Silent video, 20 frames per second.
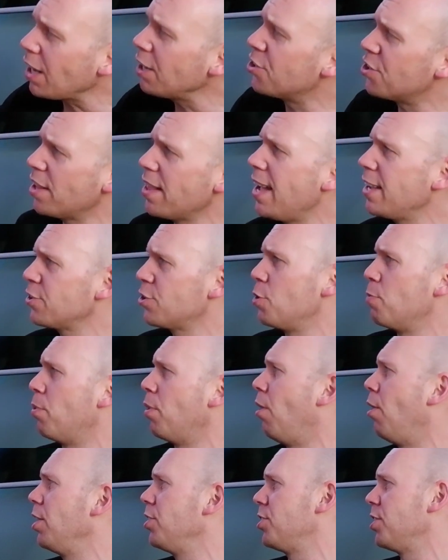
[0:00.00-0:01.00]
So that's the
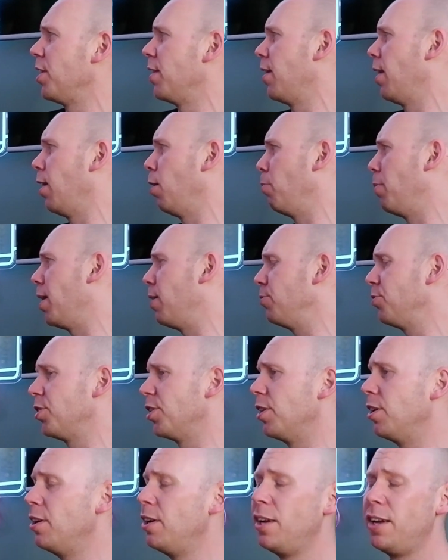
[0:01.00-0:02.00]
pricing of the little
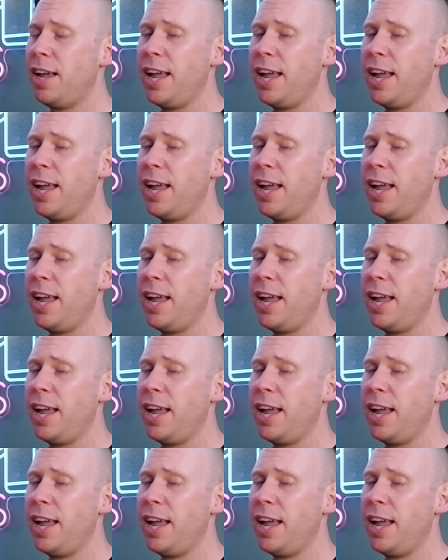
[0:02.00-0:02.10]
belter.